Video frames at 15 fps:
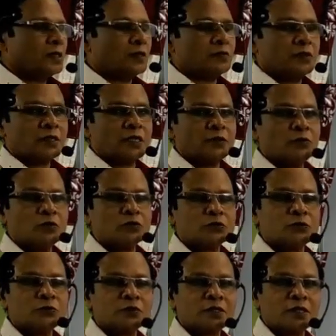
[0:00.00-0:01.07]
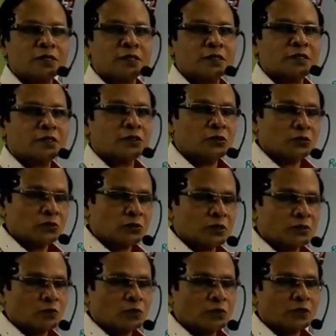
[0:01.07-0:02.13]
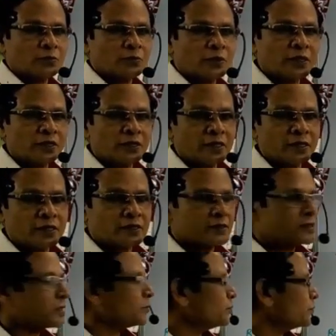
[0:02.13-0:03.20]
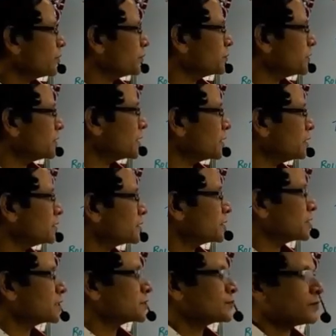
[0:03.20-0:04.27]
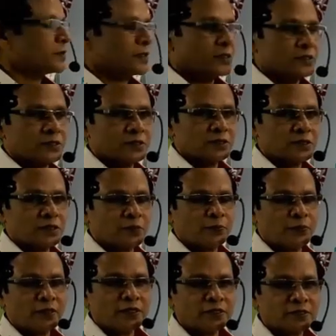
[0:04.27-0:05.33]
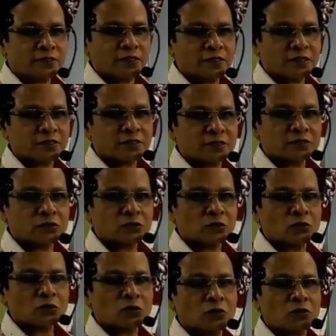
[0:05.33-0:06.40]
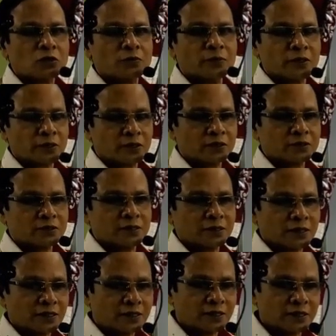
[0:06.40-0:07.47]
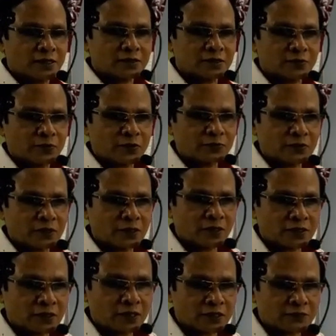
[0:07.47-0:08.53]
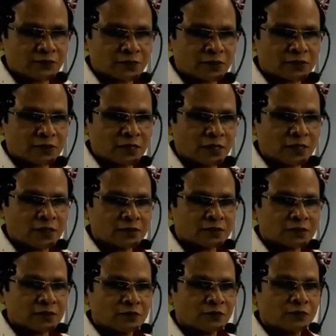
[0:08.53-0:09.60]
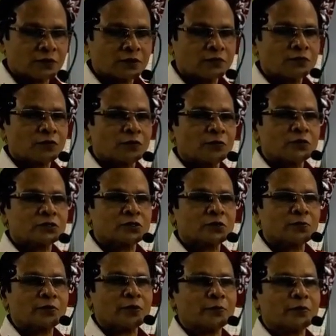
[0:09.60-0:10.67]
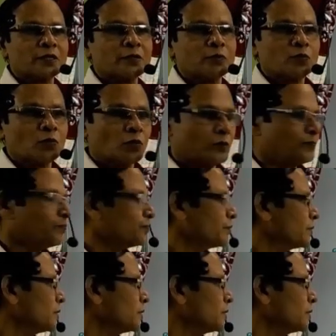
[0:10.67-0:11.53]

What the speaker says: Now, the ribosomes contain, you know that one, the main enzyme peptidyl transferase. The P site is so called because it contains a peptidyl transferase enzyme for the formation of peptide bond.